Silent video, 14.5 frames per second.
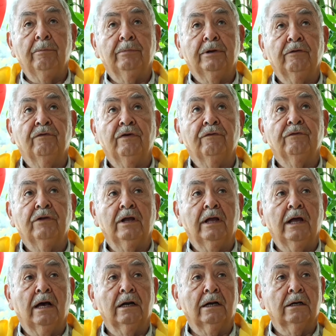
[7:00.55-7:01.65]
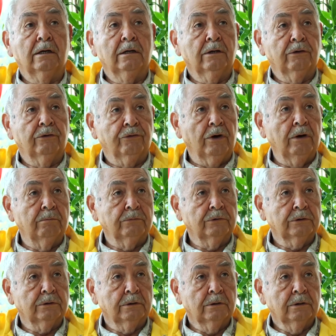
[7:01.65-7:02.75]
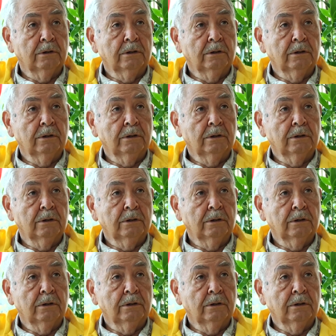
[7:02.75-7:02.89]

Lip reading: empty 50-gallon drums